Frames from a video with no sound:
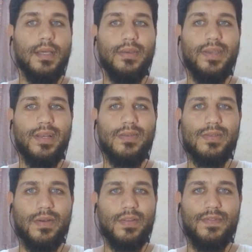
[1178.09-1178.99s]
We can use
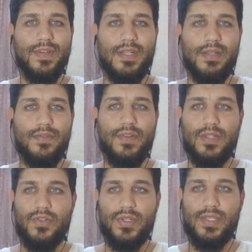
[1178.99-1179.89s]
other
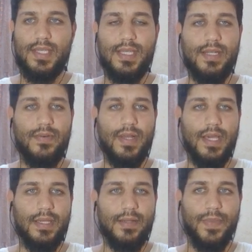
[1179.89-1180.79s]
filters here, like